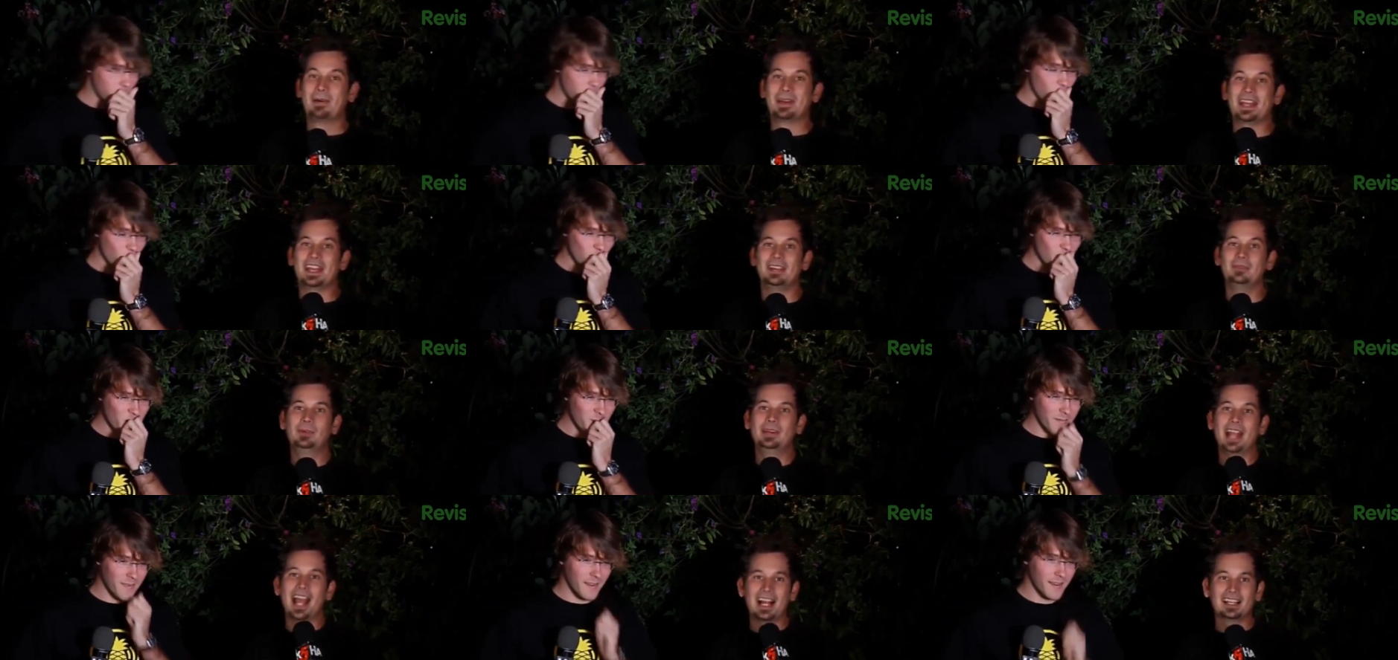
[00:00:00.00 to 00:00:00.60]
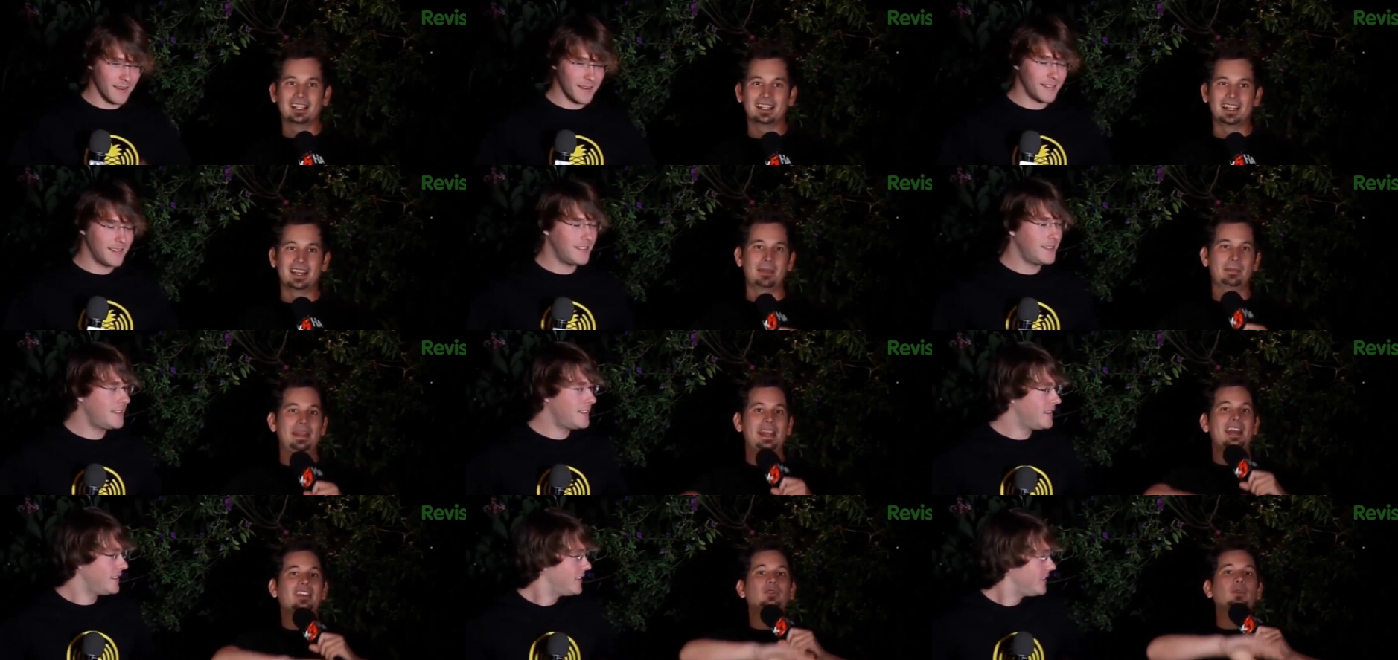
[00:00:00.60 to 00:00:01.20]
Speaker 1: But in reality, I
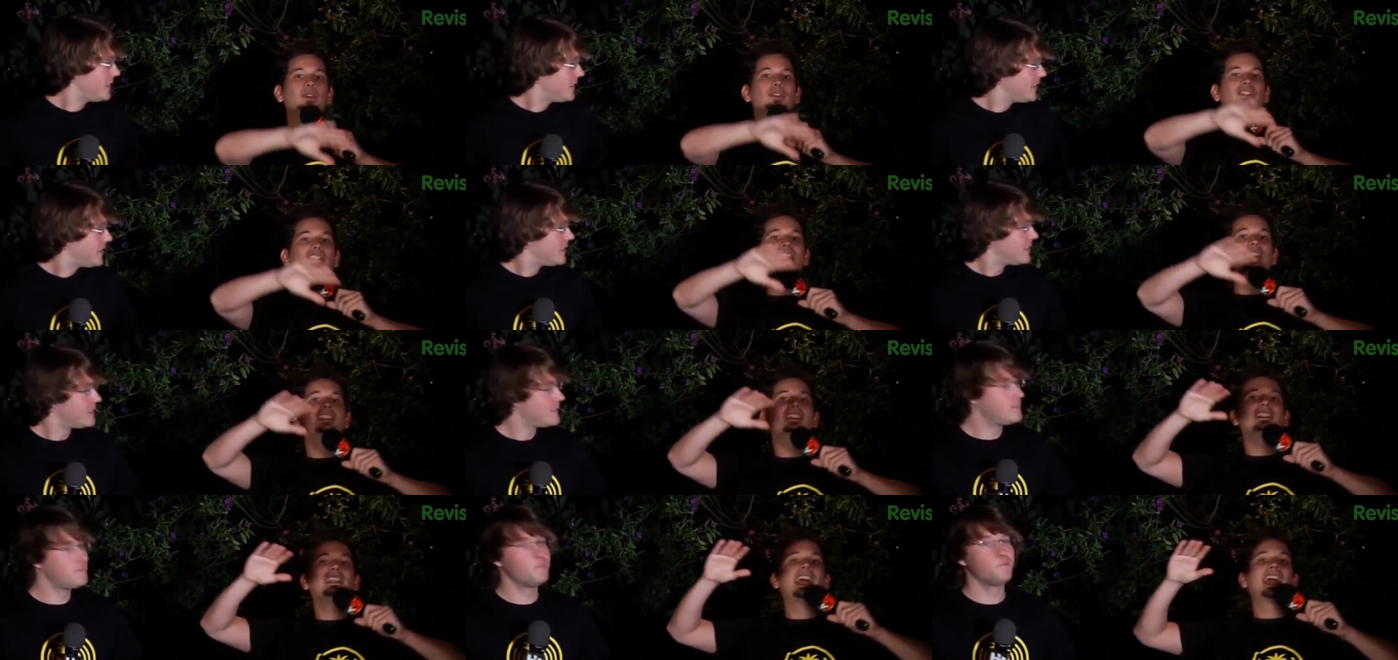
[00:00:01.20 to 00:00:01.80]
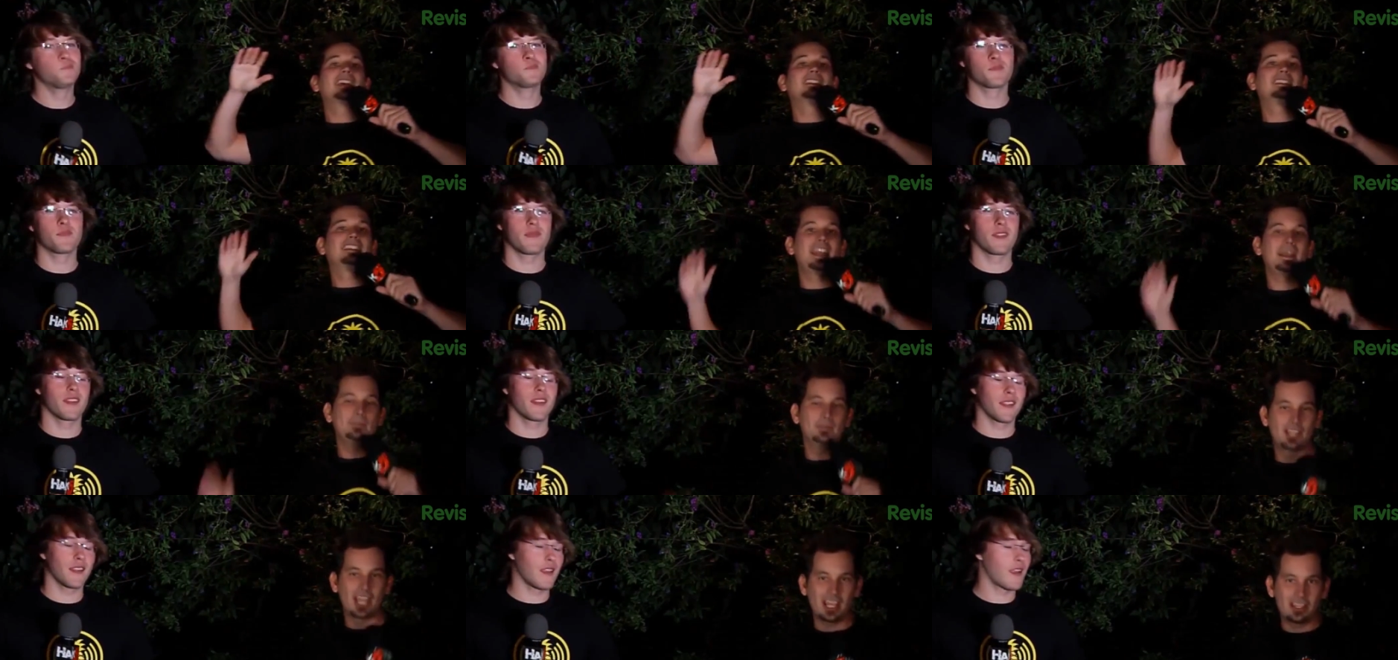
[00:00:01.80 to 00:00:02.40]
mean, as we've seen the
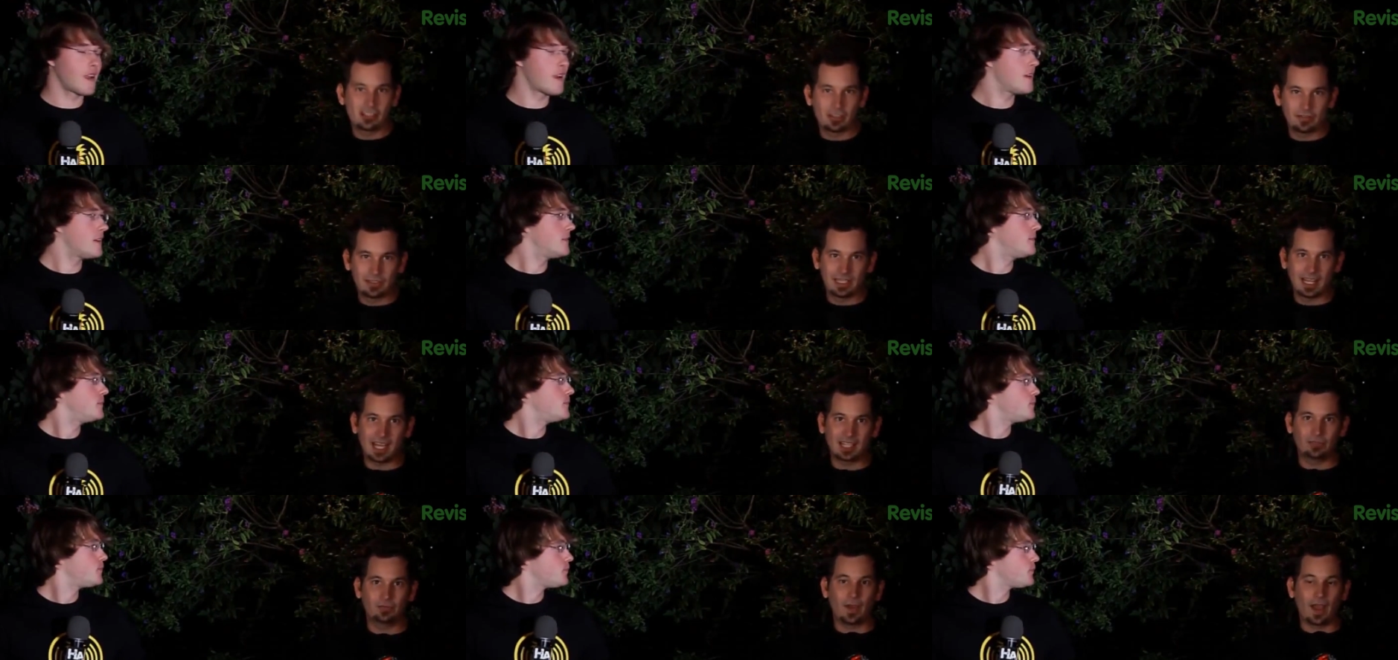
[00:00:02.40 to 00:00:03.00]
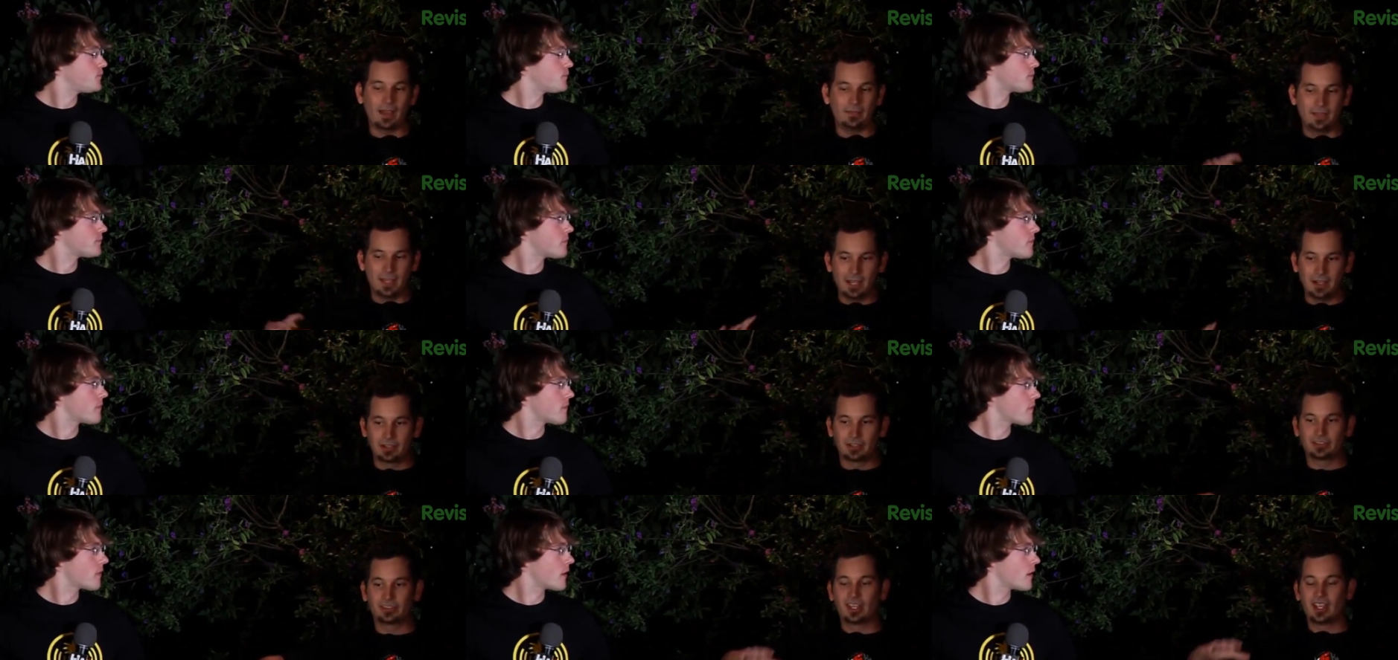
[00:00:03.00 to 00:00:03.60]
landscape change over the last five
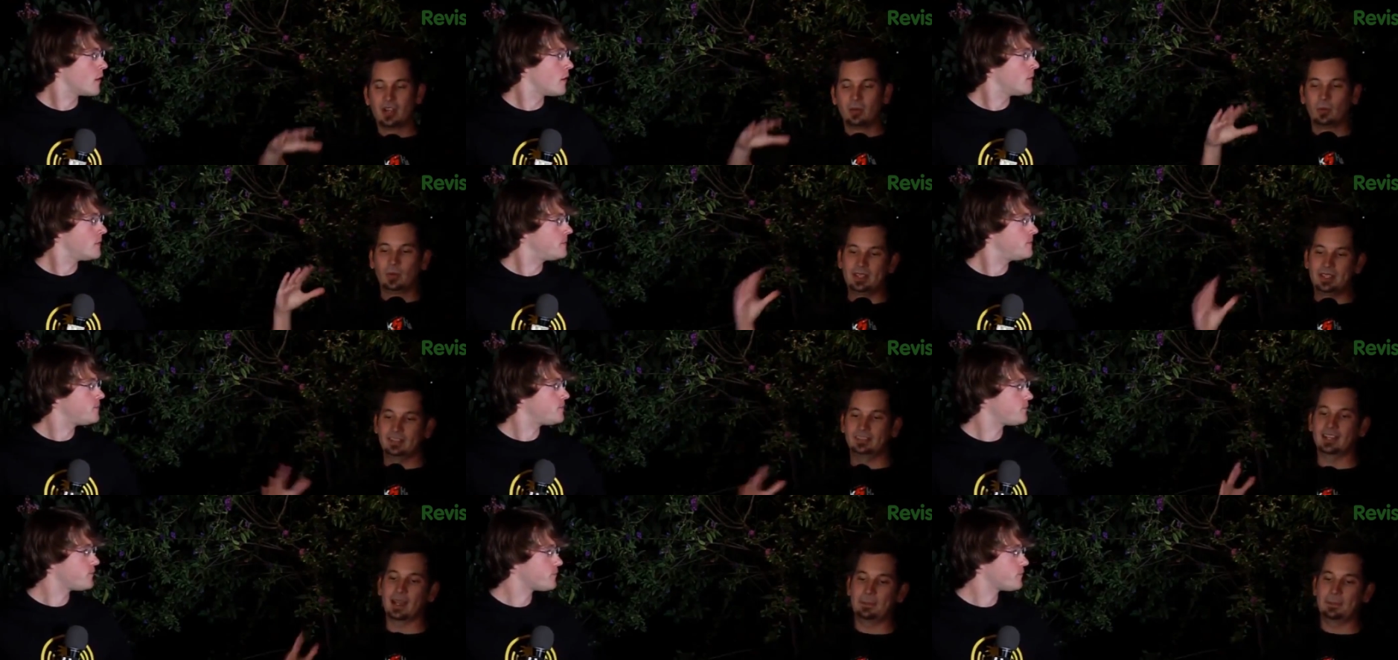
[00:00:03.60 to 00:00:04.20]
years with this